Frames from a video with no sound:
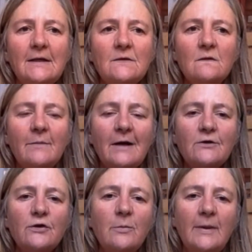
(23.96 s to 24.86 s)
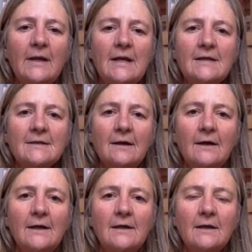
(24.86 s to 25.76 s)
all about dropping
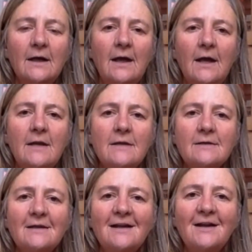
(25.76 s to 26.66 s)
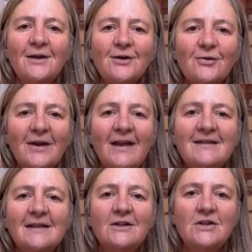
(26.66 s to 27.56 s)
inside and
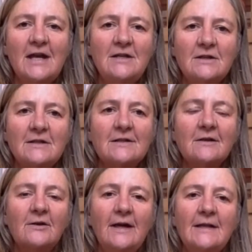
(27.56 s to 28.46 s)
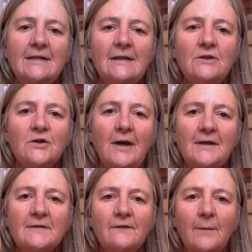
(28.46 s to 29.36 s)
creating changes, creating
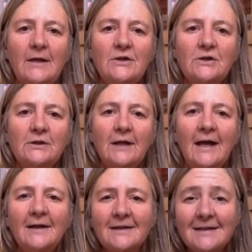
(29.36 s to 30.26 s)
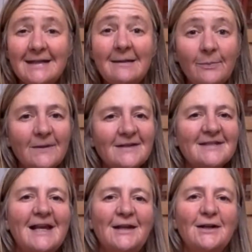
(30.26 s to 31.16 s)
transformation at a deep
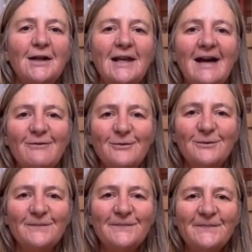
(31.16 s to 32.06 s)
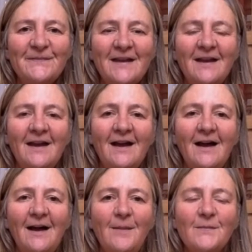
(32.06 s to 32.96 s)
cellular level.
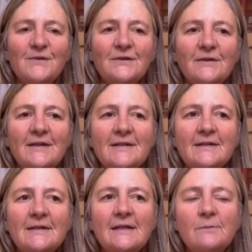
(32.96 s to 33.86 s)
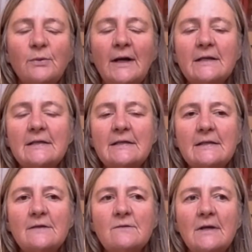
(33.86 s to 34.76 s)
So this practice
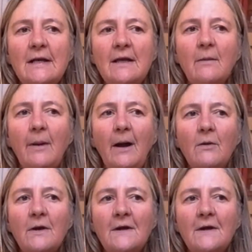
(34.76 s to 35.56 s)
is really about